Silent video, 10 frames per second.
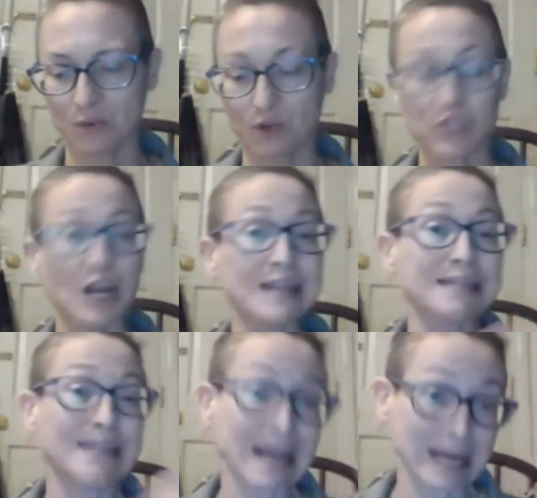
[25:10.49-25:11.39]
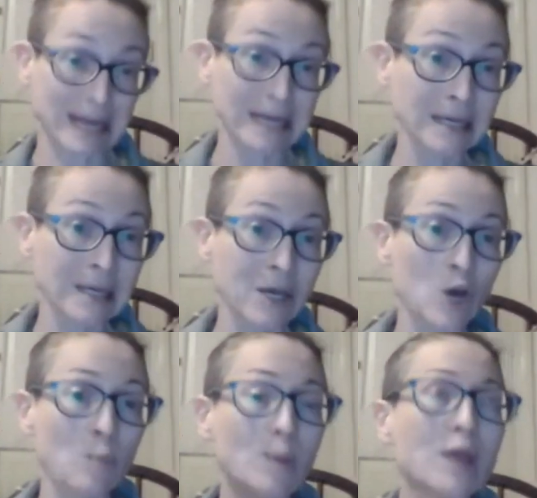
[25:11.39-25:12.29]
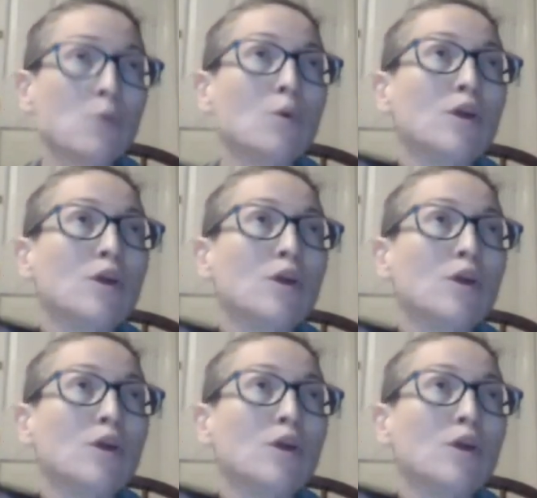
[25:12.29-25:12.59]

It's not dated, but it would